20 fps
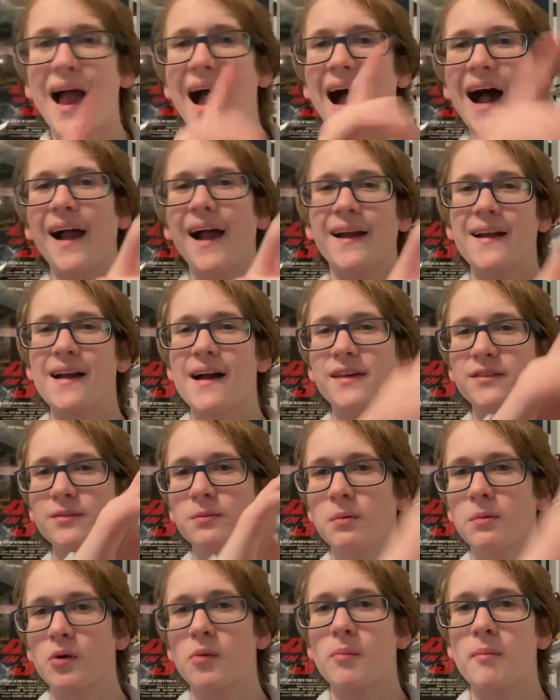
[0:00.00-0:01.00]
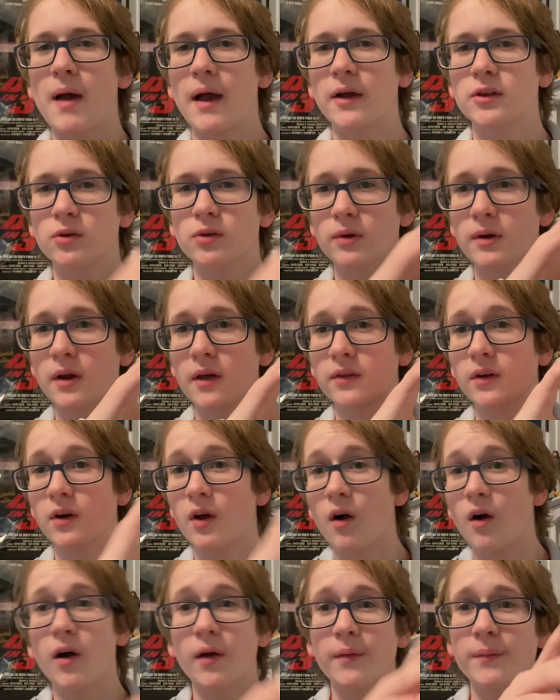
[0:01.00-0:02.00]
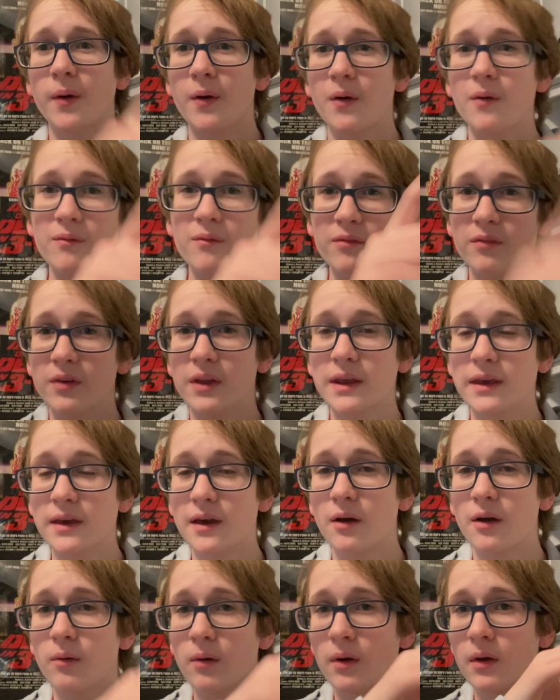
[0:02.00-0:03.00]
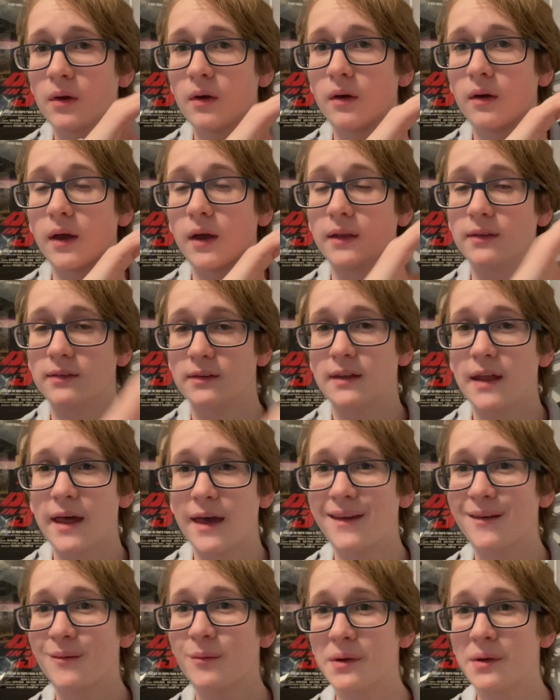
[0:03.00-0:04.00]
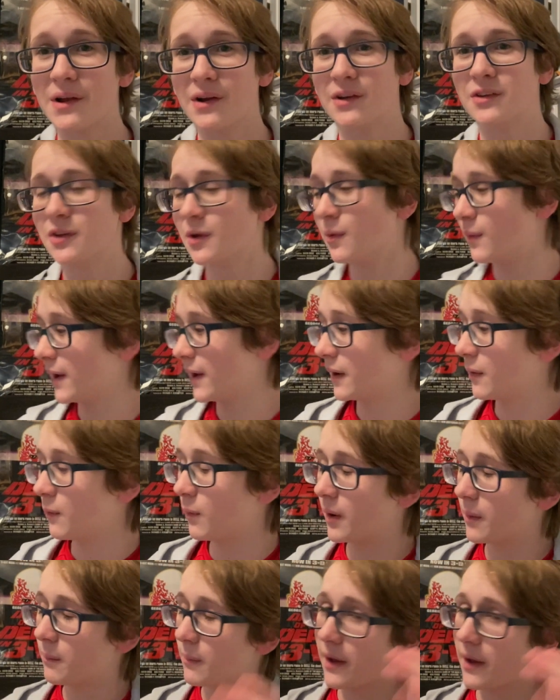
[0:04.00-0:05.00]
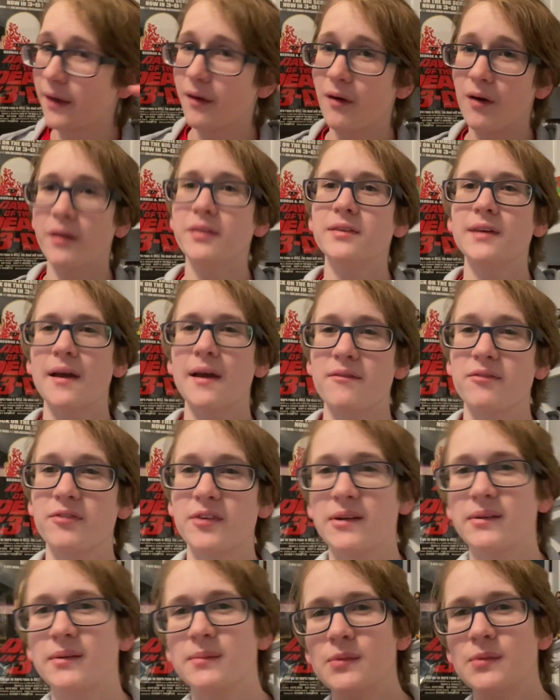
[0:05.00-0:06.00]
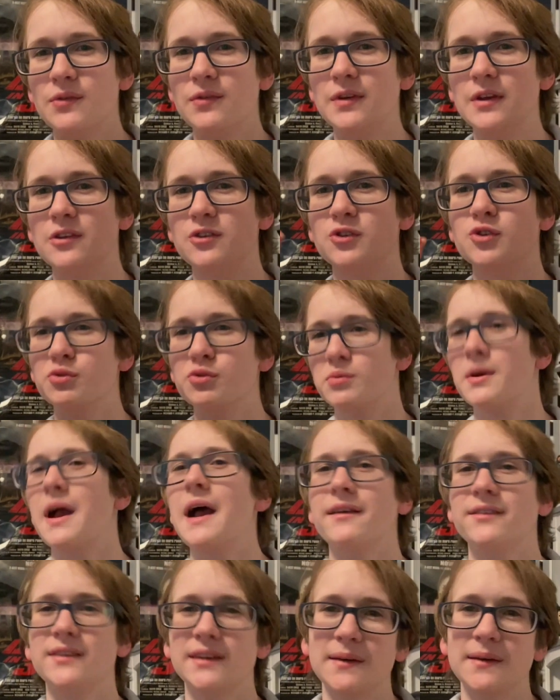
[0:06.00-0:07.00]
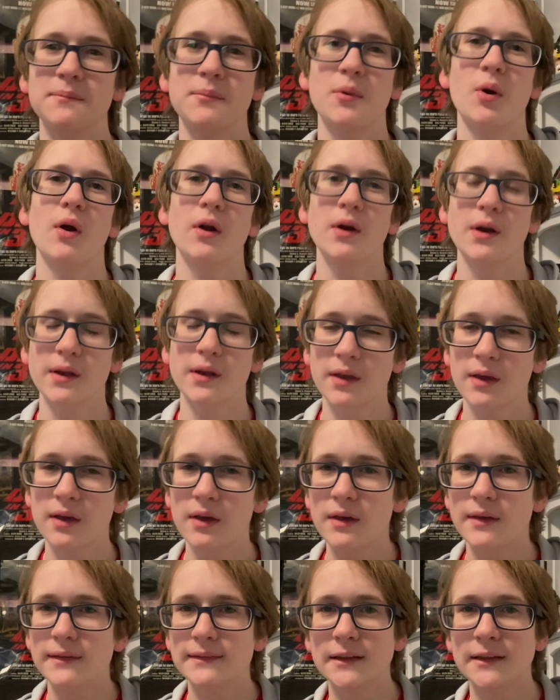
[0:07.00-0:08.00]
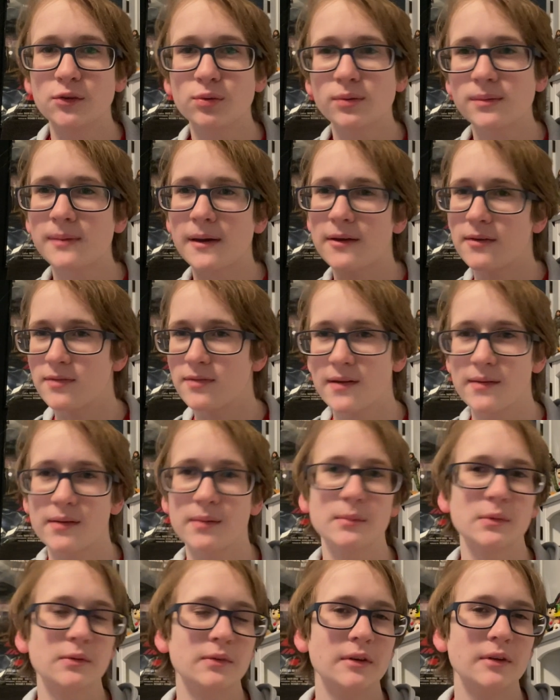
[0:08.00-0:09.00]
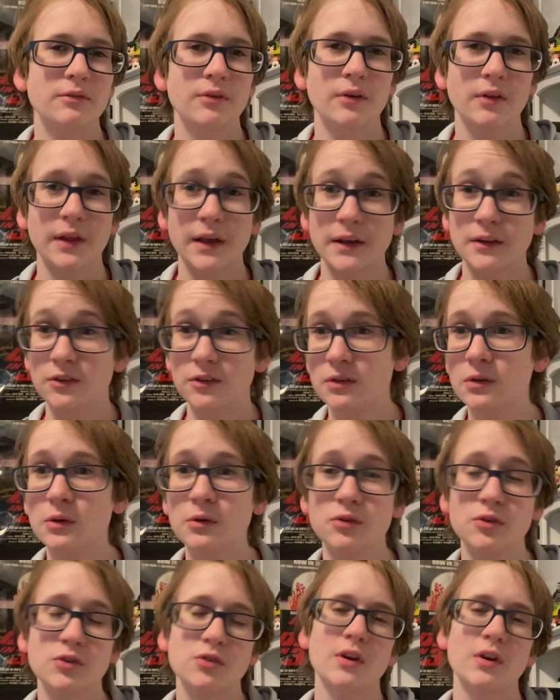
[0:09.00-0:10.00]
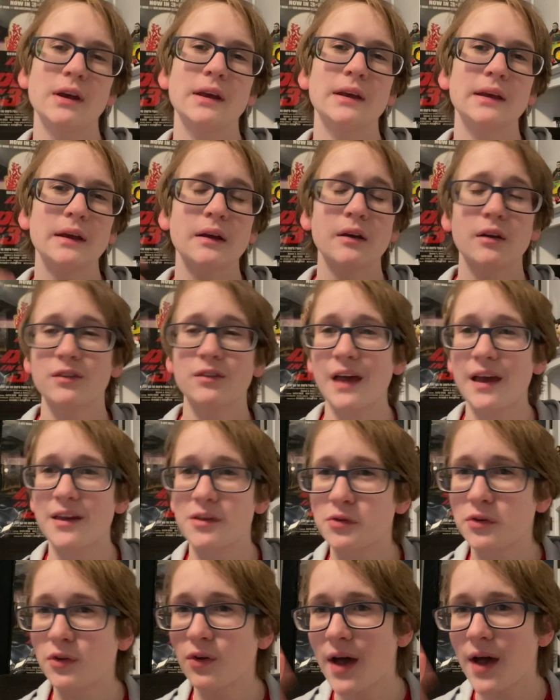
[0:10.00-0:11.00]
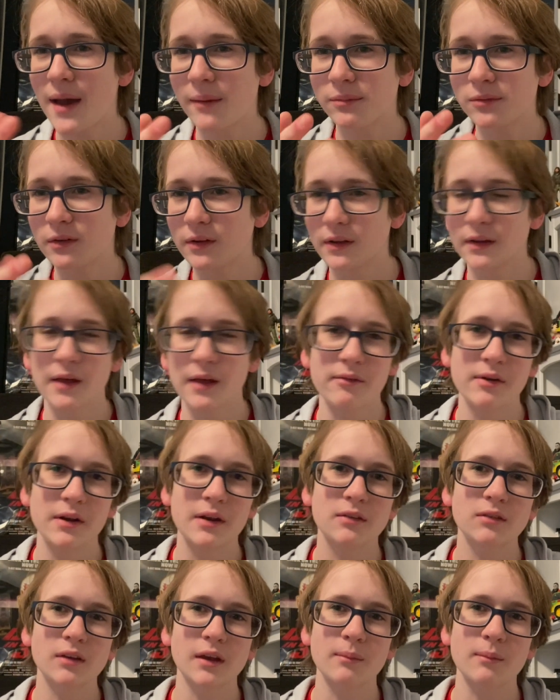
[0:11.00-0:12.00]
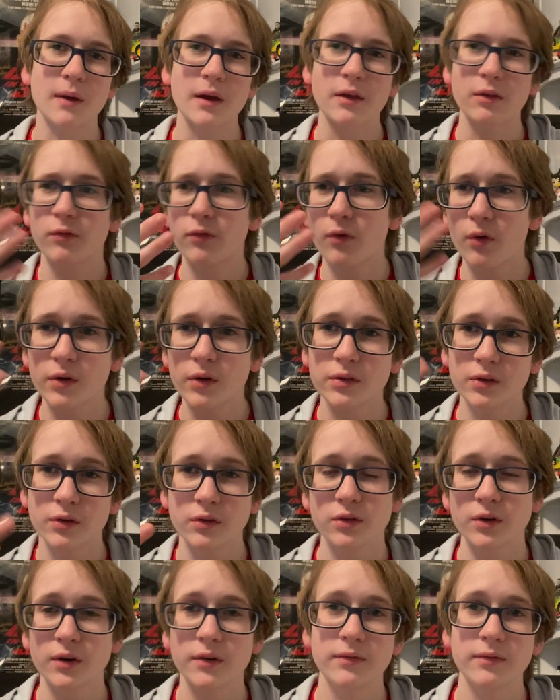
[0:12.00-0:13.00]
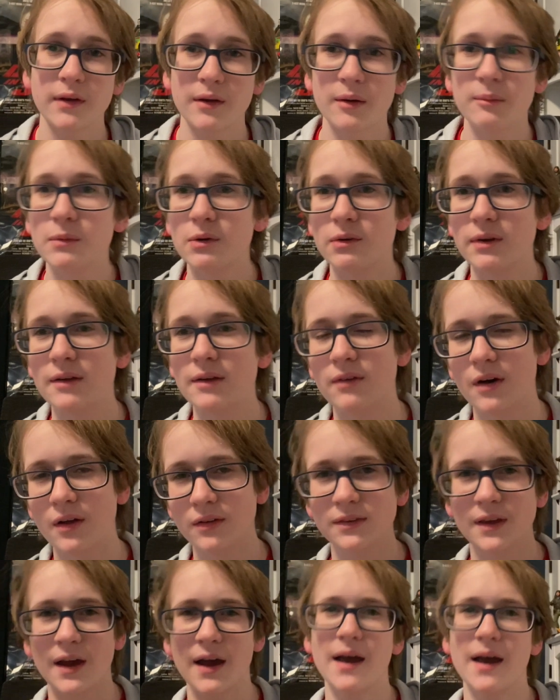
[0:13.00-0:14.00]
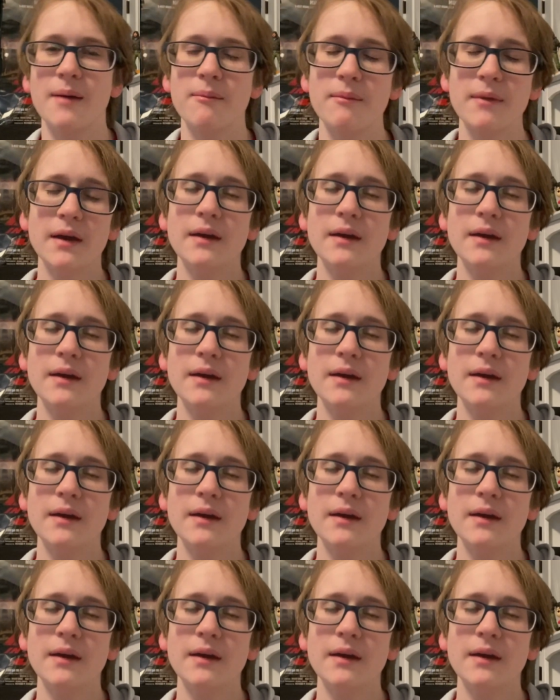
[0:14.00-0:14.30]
Hi guys, welcome back to another on-home video, and today we are doing one of my all-time favorite movies, Jurassic Park. This was my favorite movie for like two straight years. I still absolutely love it. It's like my fourth or third favorite movie of all time.